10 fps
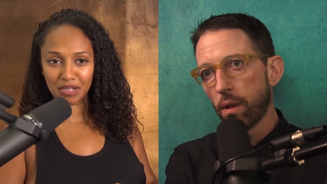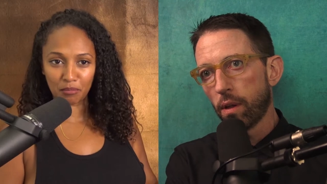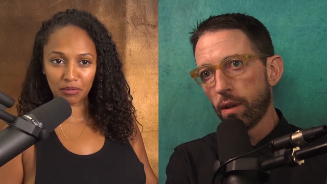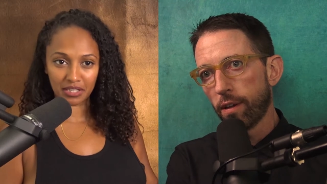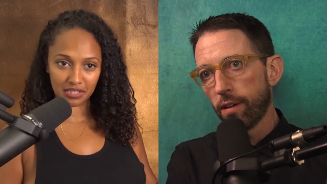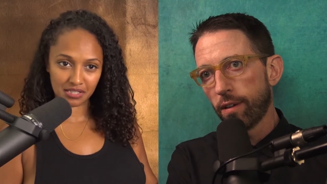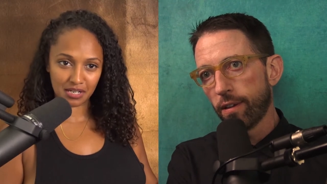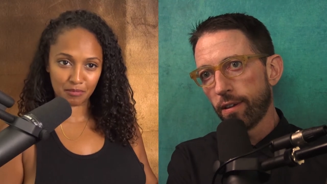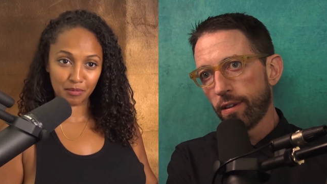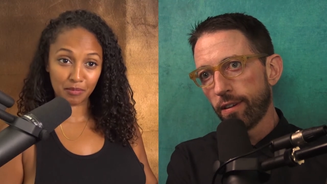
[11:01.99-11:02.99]
Speaker 1: to make a blanket
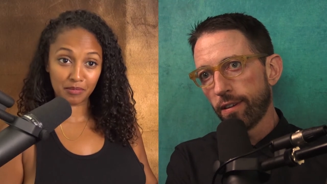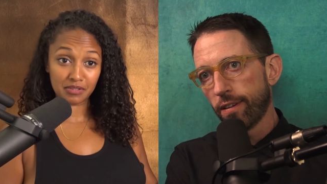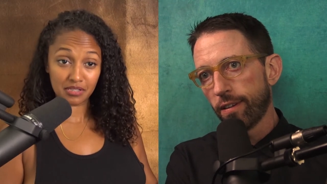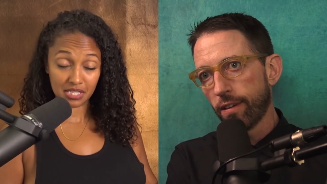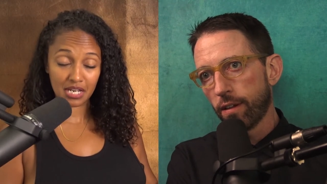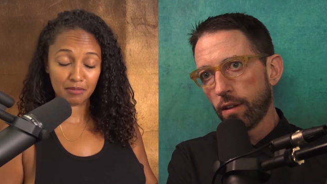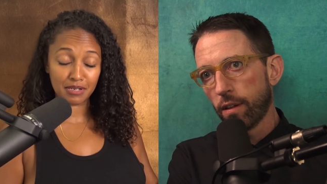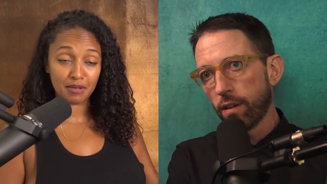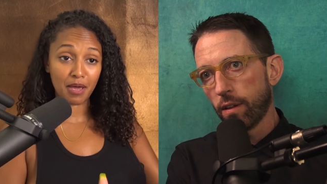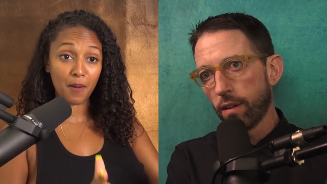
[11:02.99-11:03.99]
statement
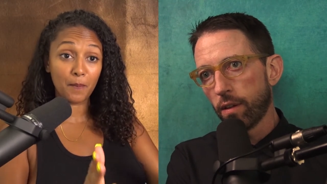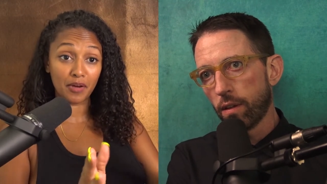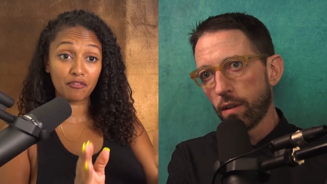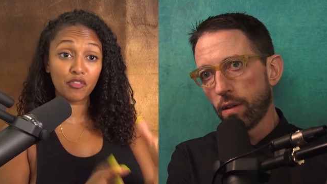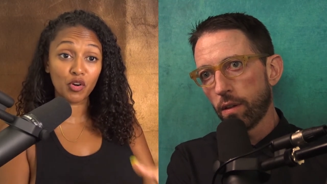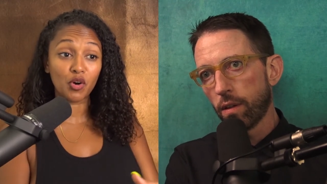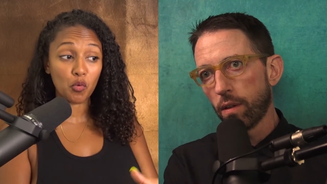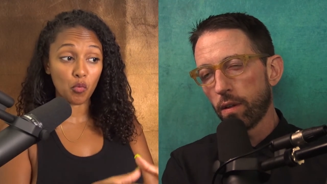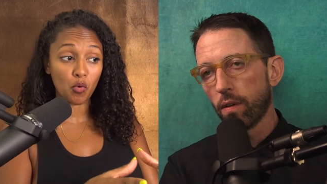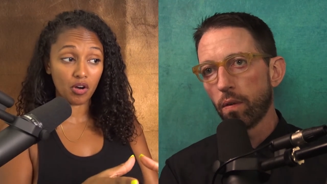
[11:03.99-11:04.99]
statement about, but
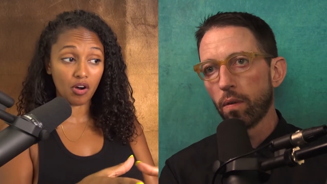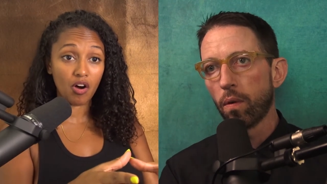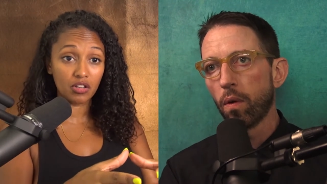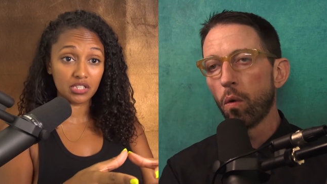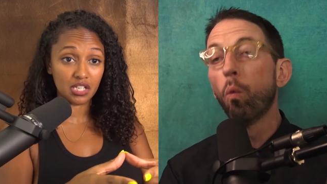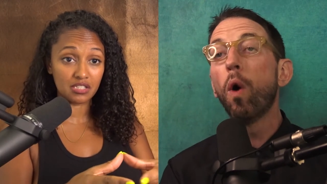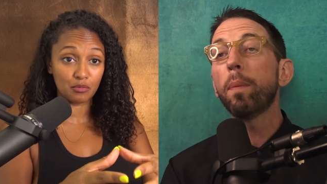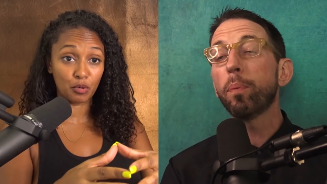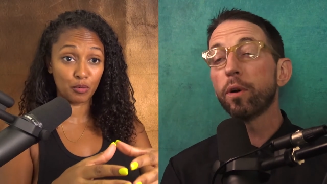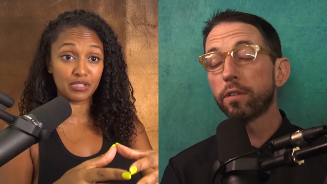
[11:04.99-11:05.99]
for
Speaker 2: all intents
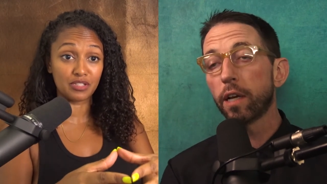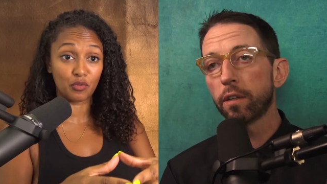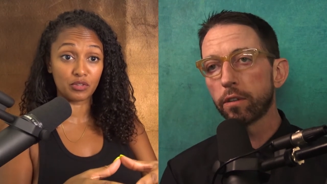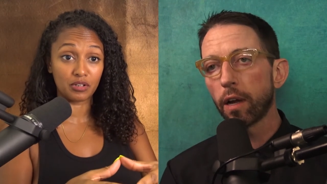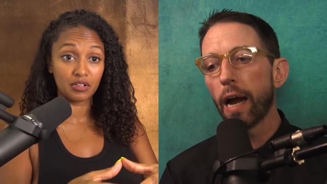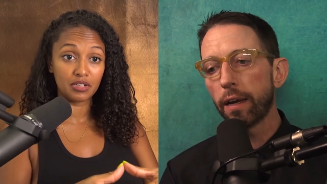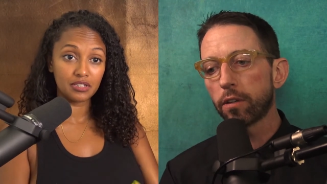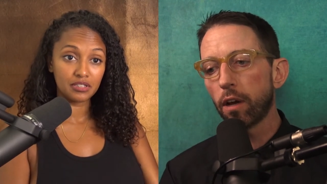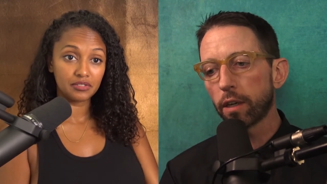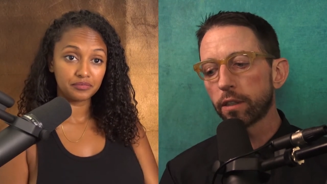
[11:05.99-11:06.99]
what and purposes, percentage? I
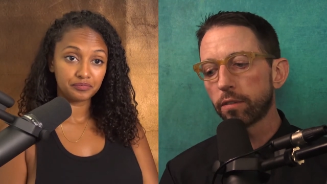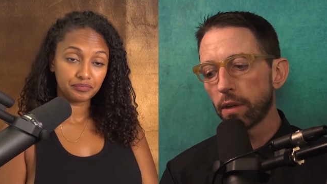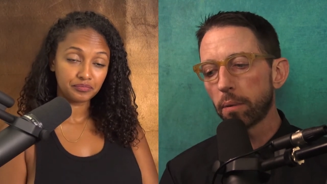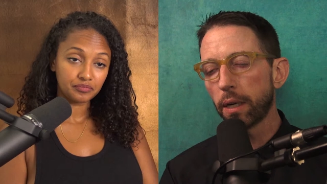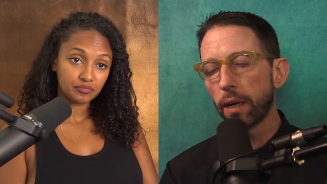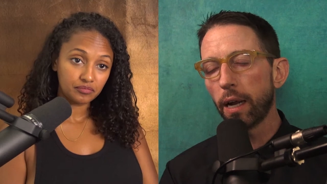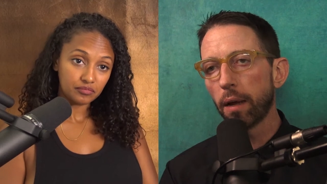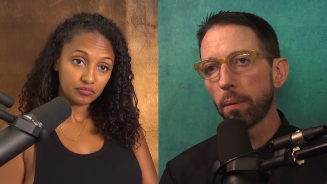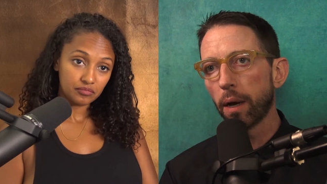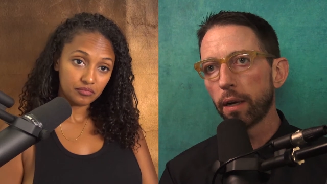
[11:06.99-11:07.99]
talked to somebody
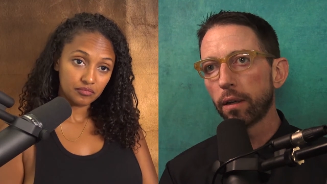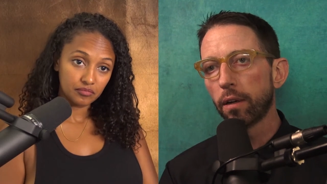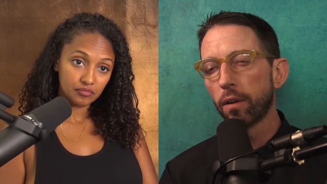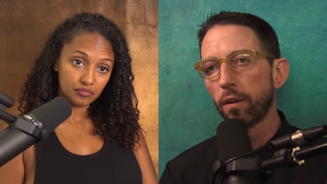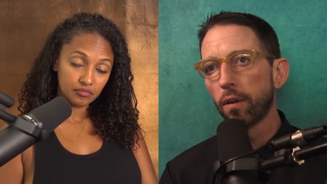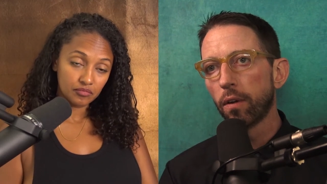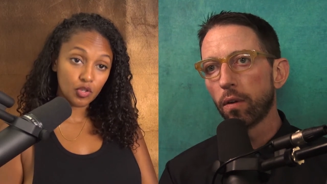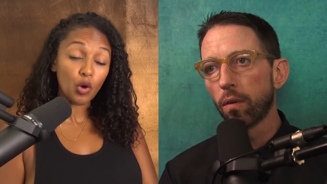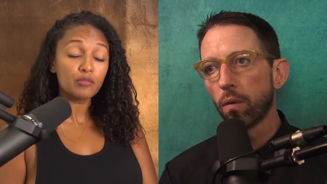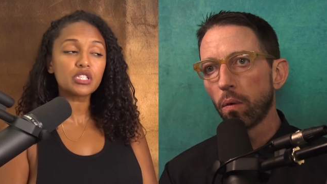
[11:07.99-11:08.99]
today about it.
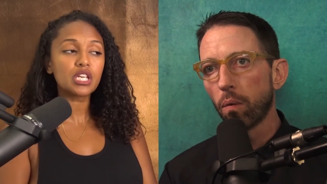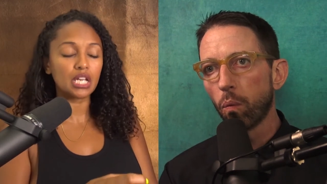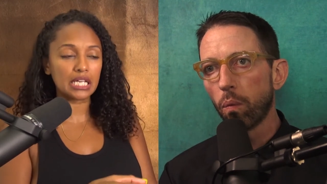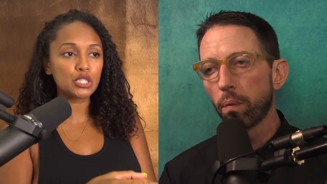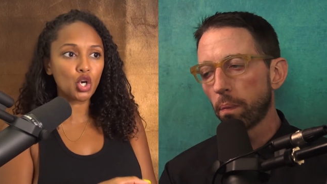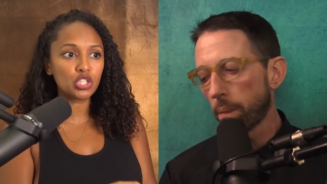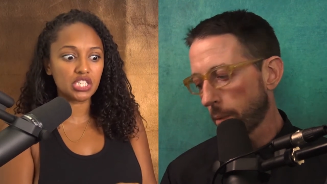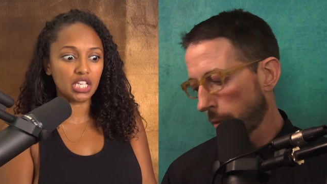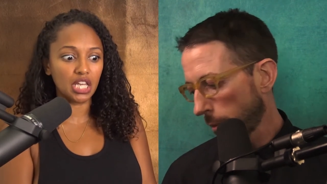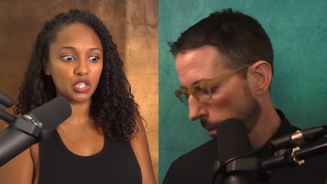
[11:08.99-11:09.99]
Speaker 1: No, I'm just saying it's hard
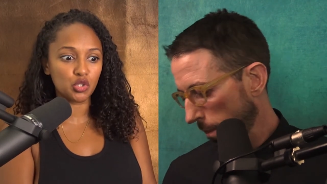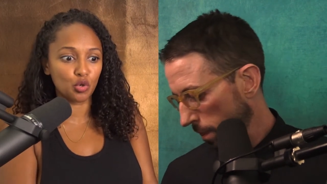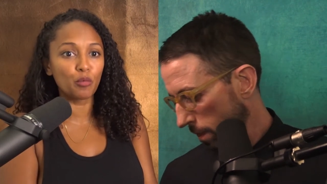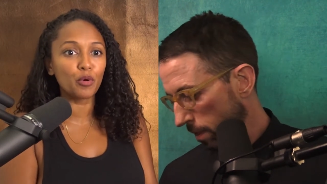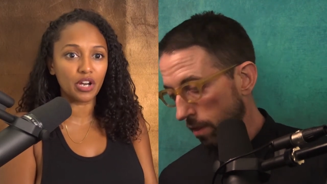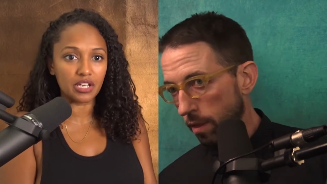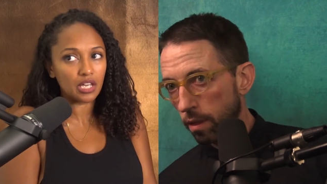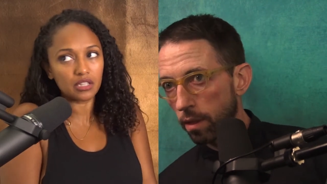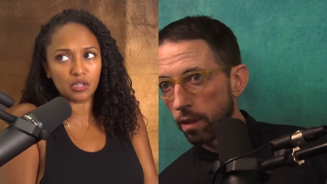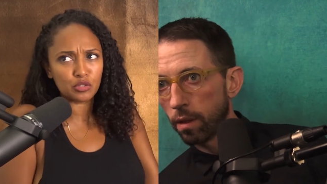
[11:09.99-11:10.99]
to say like sober. Like